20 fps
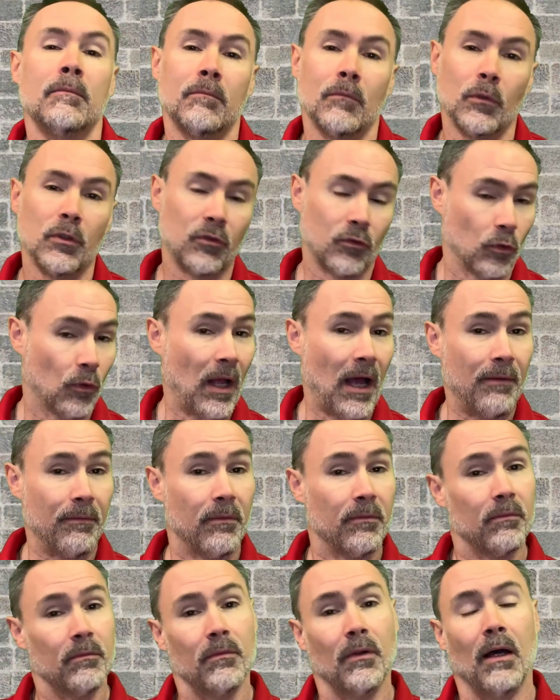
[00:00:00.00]
we still have
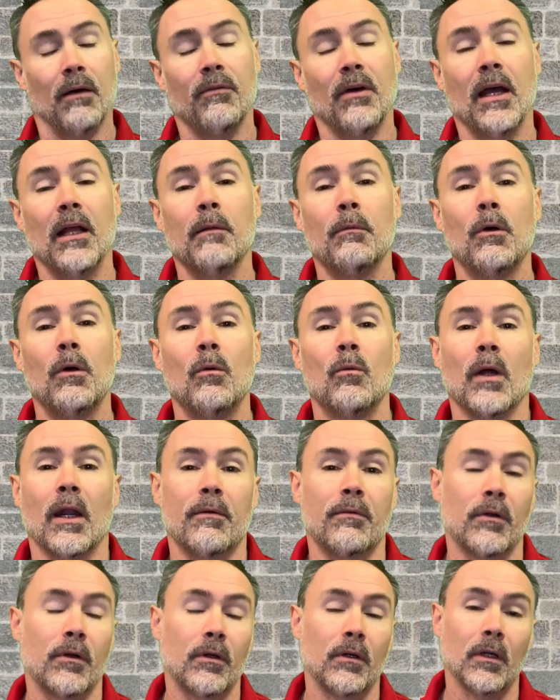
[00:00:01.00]
them available.
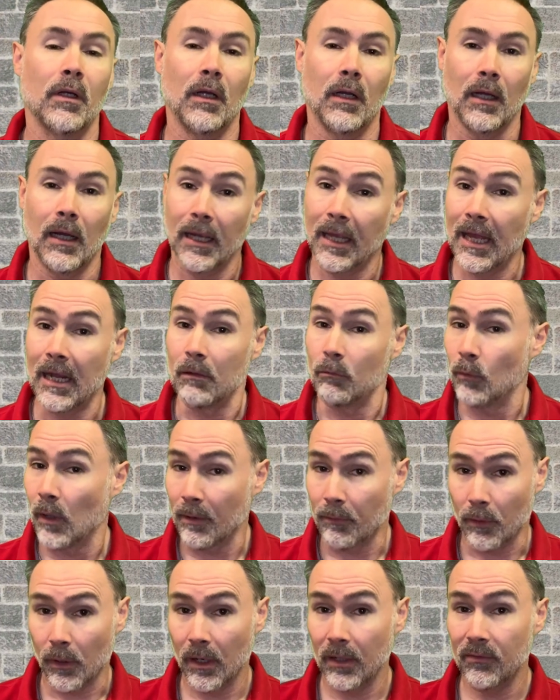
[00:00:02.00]
Whatever, again,
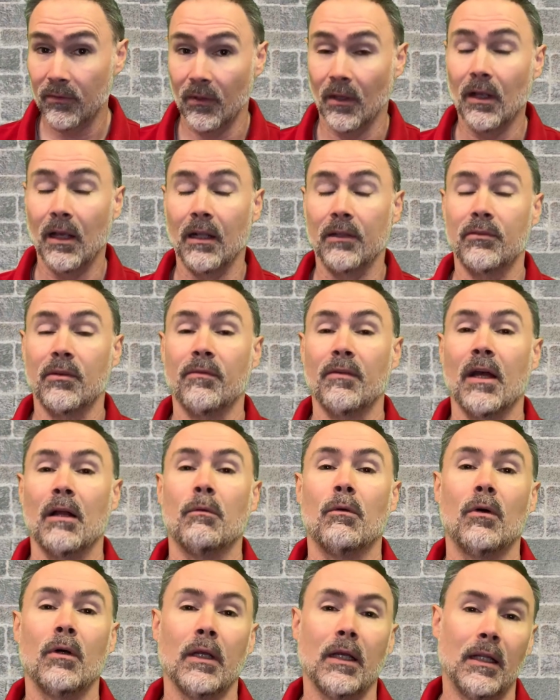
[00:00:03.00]
whatever is
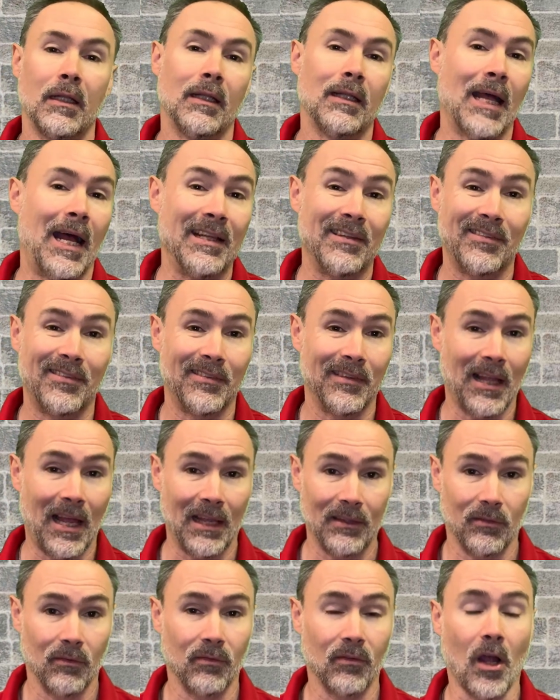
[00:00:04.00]
available, and that's
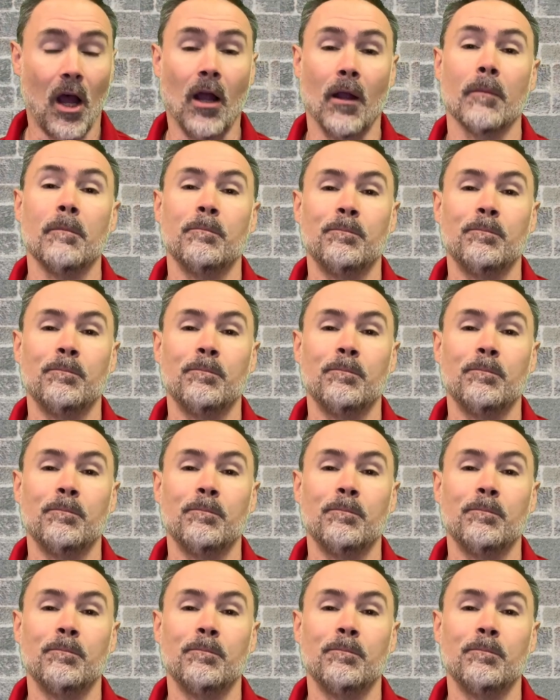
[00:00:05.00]
last of stock.